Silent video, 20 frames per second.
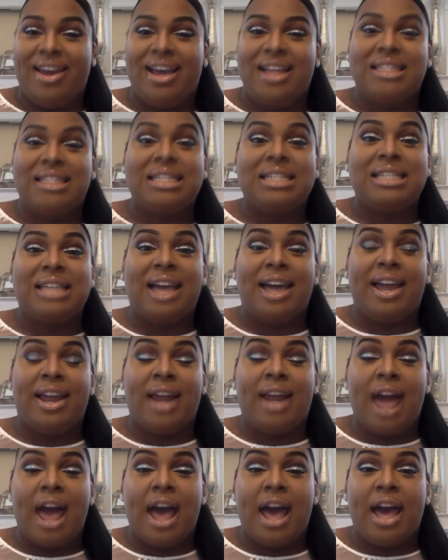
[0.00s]
As I said,
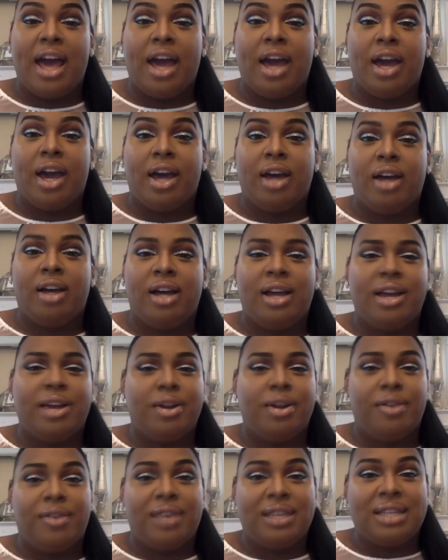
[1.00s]
I don't
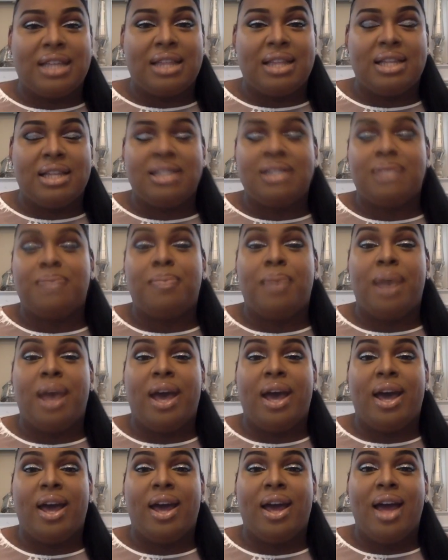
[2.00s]
know if I said this,
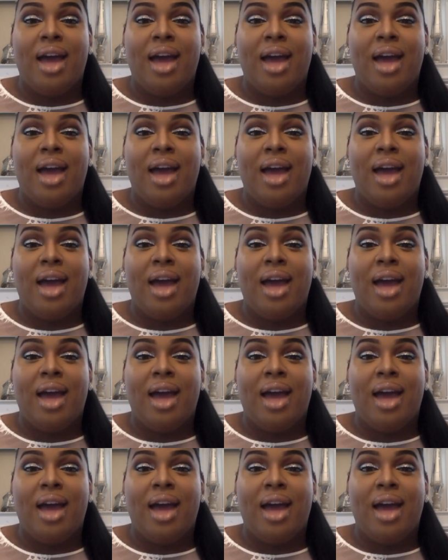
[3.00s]
but